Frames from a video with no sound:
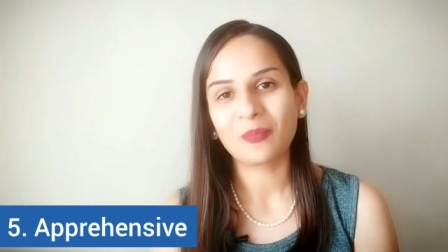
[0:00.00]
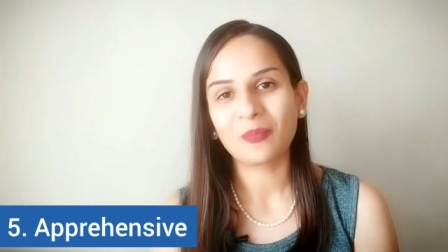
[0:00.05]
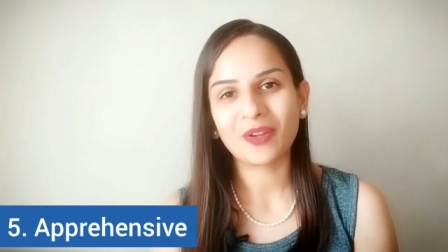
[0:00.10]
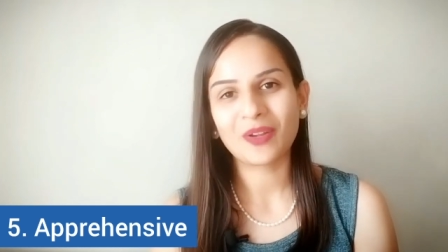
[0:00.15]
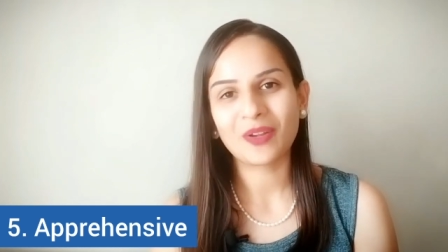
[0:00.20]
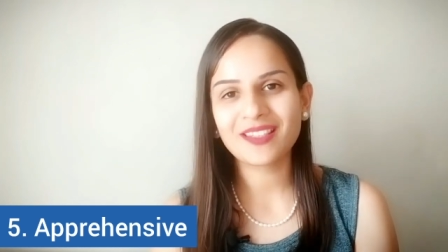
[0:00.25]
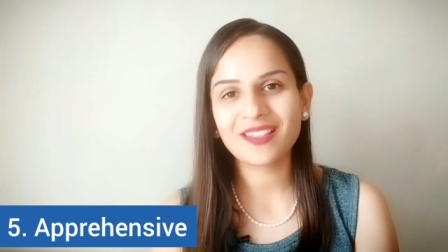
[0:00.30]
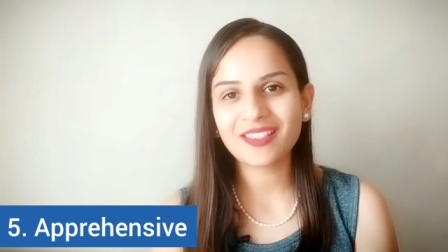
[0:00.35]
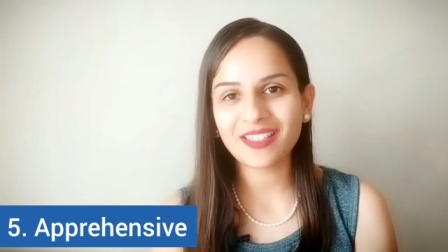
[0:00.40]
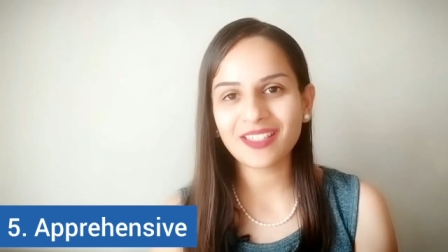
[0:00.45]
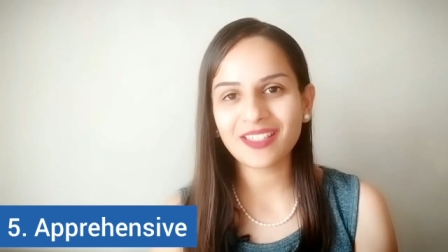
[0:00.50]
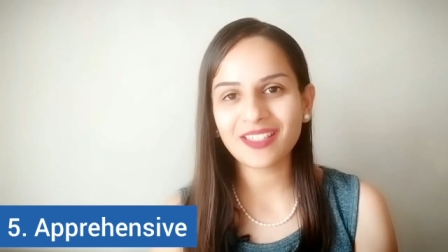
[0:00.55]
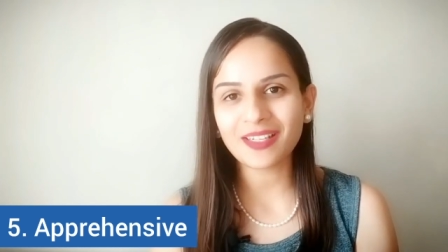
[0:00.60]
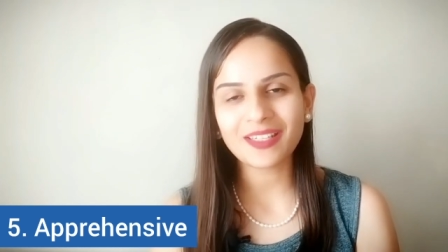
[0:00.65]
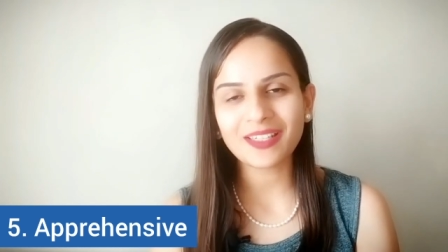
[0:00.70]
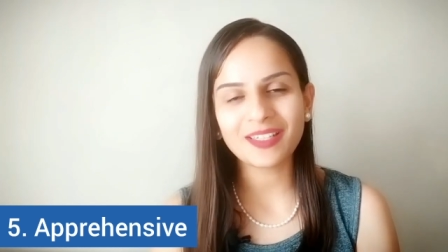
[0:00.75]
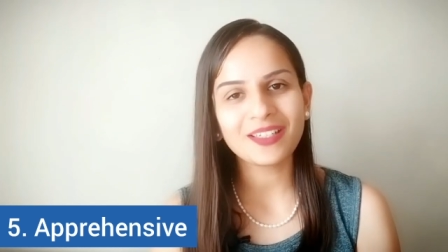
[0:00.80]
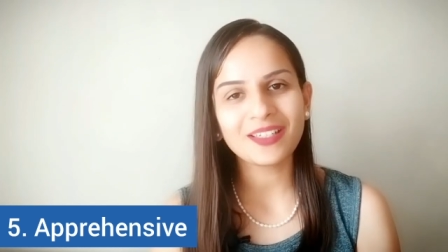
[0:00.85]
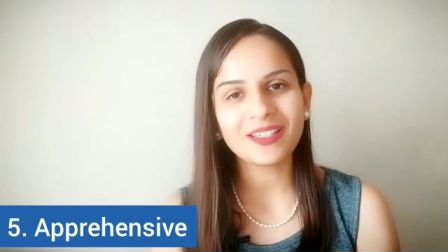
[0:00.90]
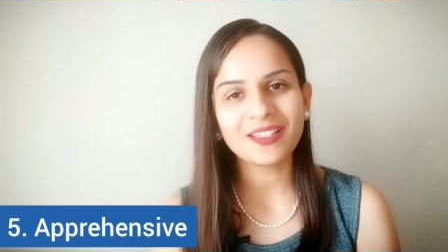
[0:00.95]
But still,
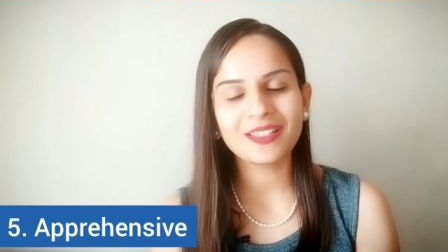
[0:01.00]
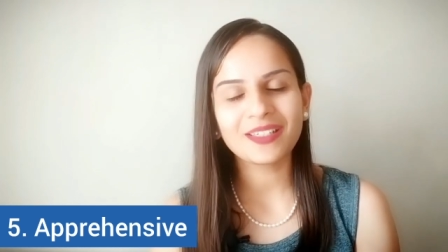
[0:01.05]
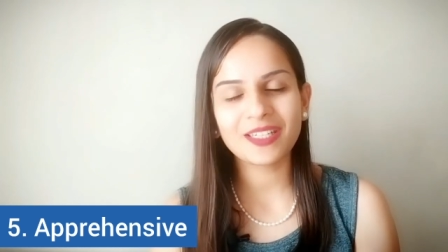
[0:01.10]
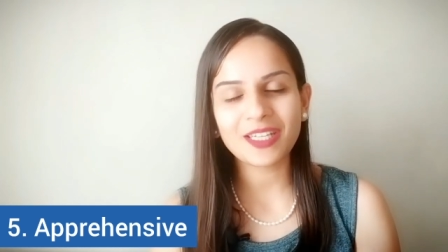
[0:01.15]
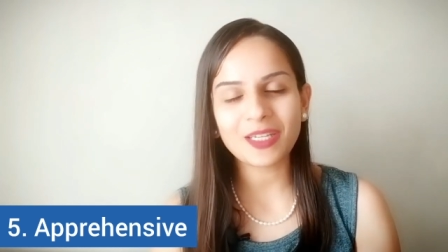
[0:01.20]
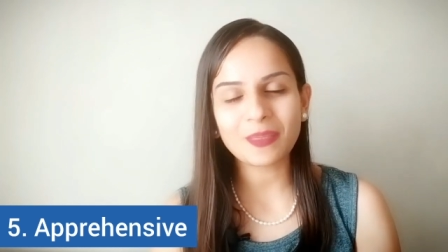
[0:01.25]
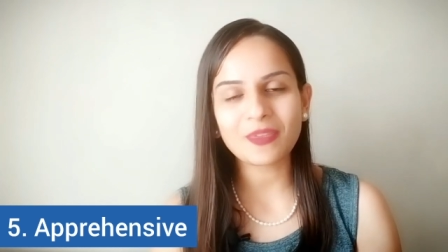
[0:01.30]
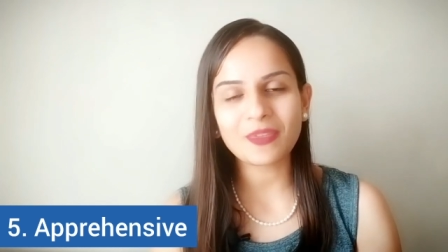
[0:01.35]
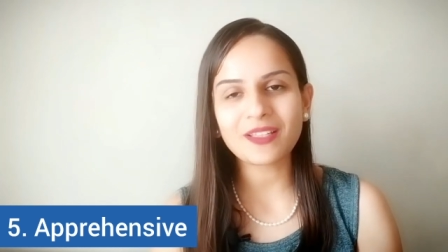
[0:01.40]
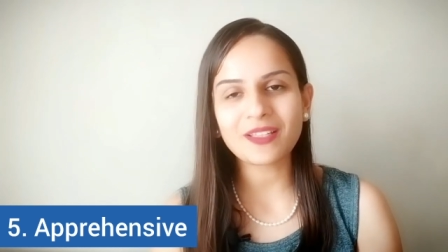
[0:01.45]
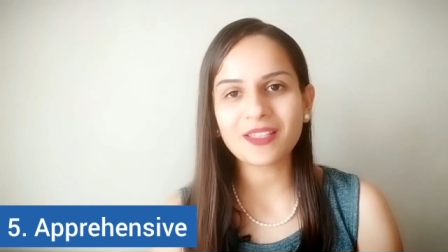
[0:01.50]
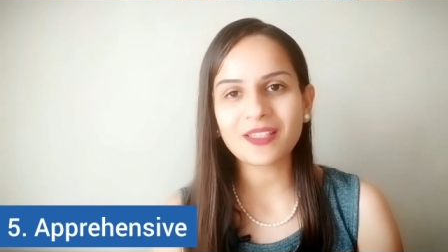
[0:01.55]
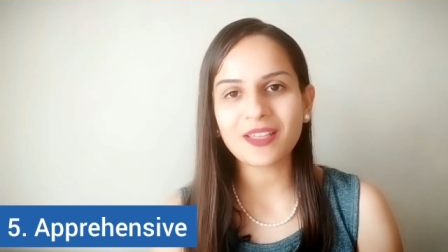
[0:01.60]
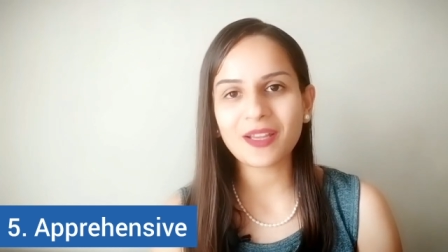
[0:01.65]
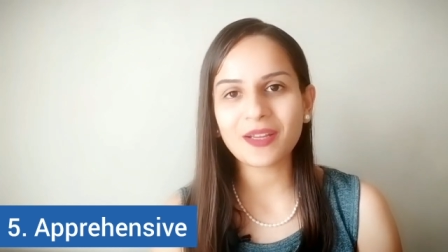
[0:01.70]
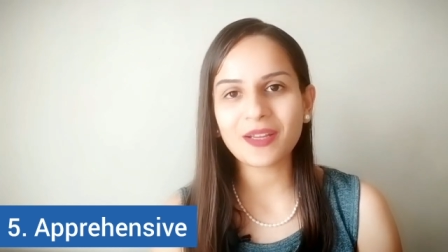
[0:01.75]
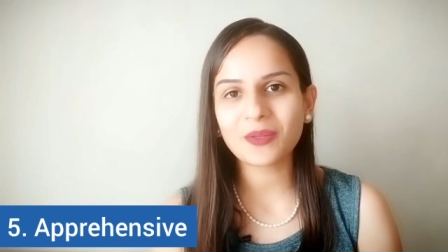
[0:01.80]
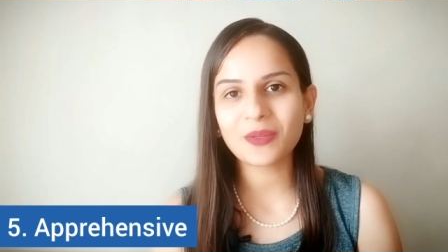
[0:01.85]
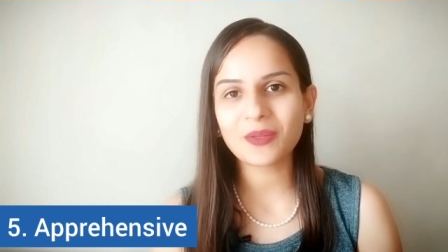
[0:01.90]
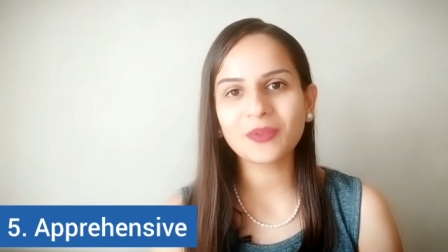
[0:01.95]
deep
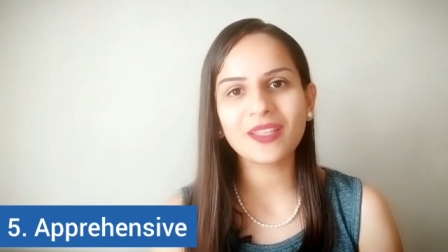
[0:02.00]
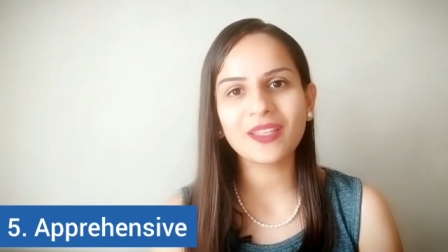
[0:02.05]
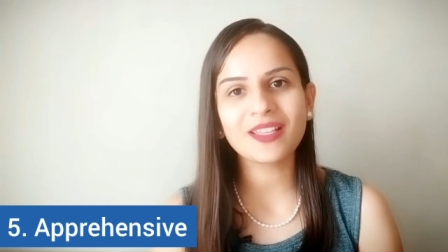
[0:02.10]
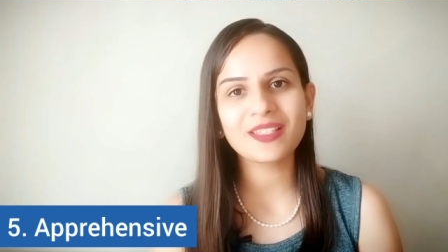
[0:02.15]
inside you,